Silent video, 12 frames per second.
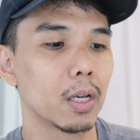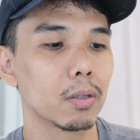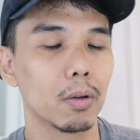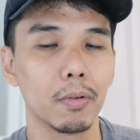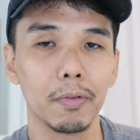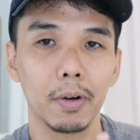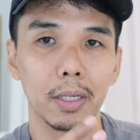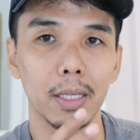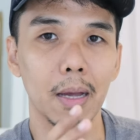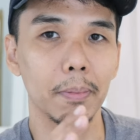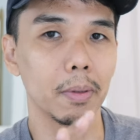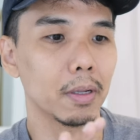So for
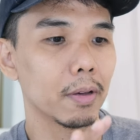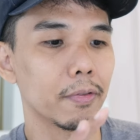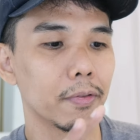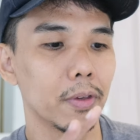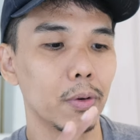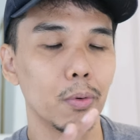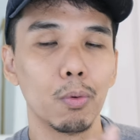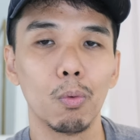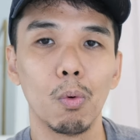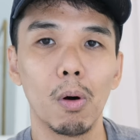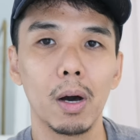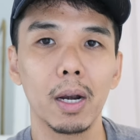example, if you
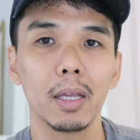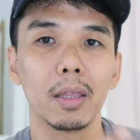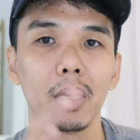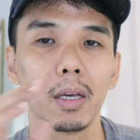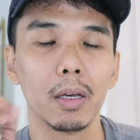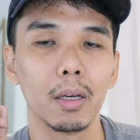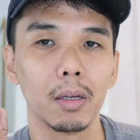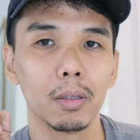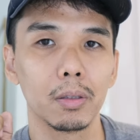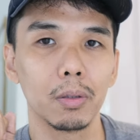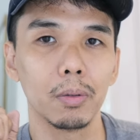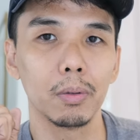wanted
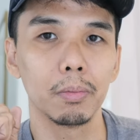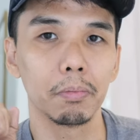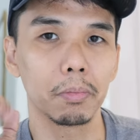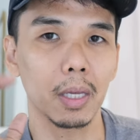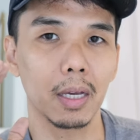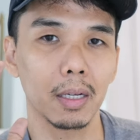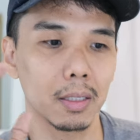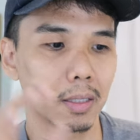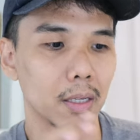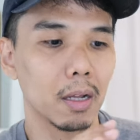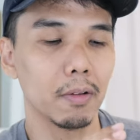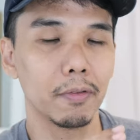to take a
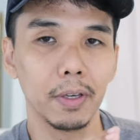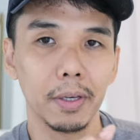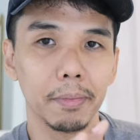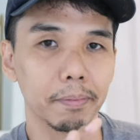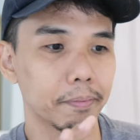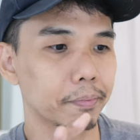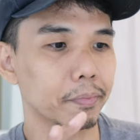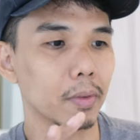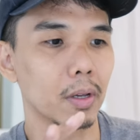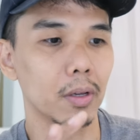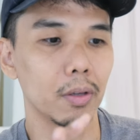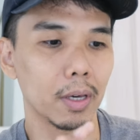selfie,
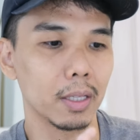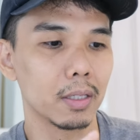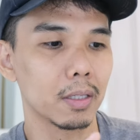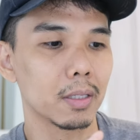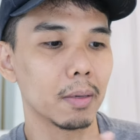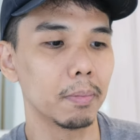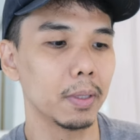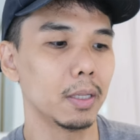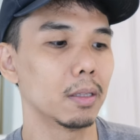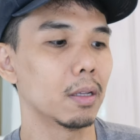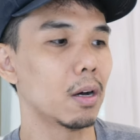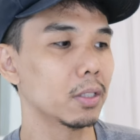you can just simply
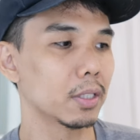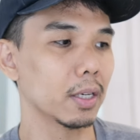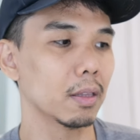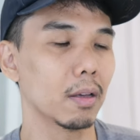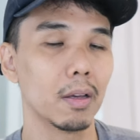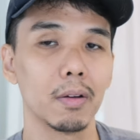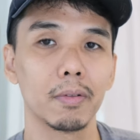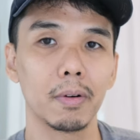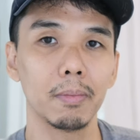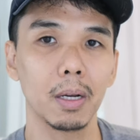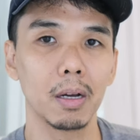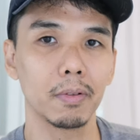launch it
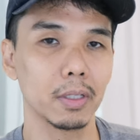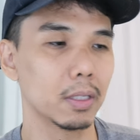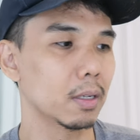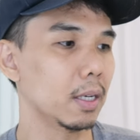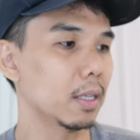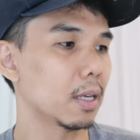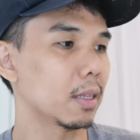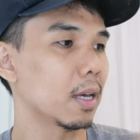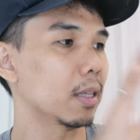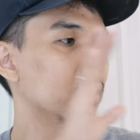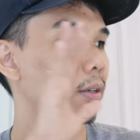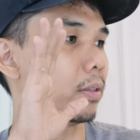from the cover screen, and
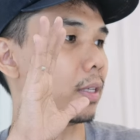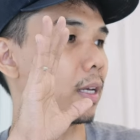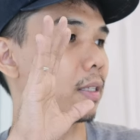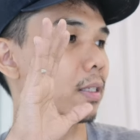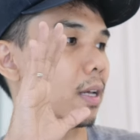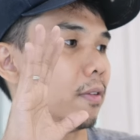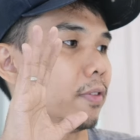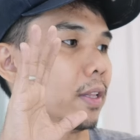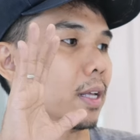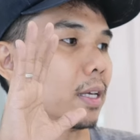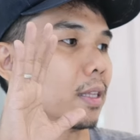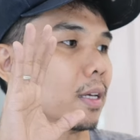then you'll take a selfie
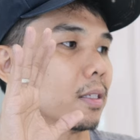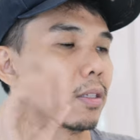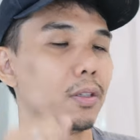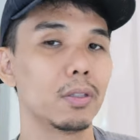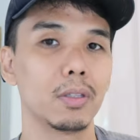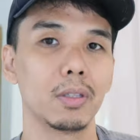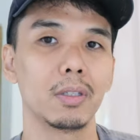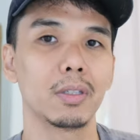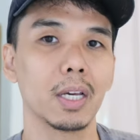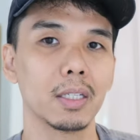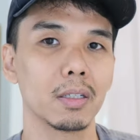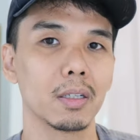like this, use
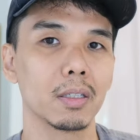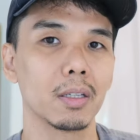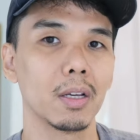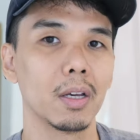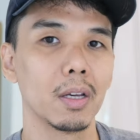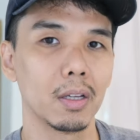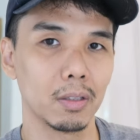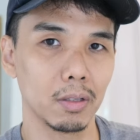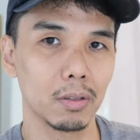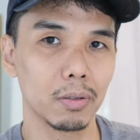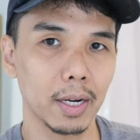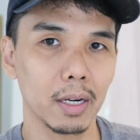gestures
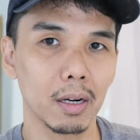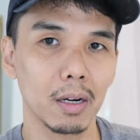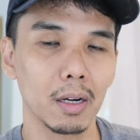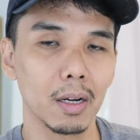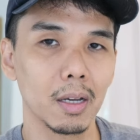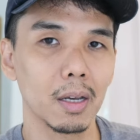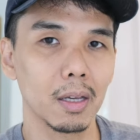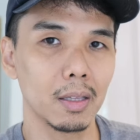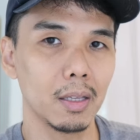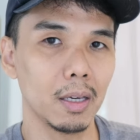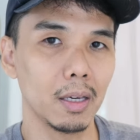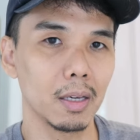to trigger
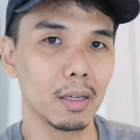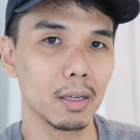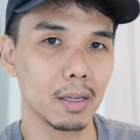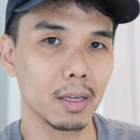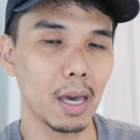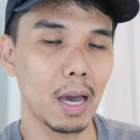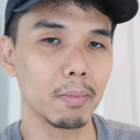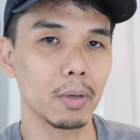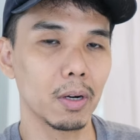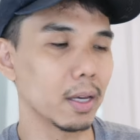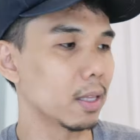the camera,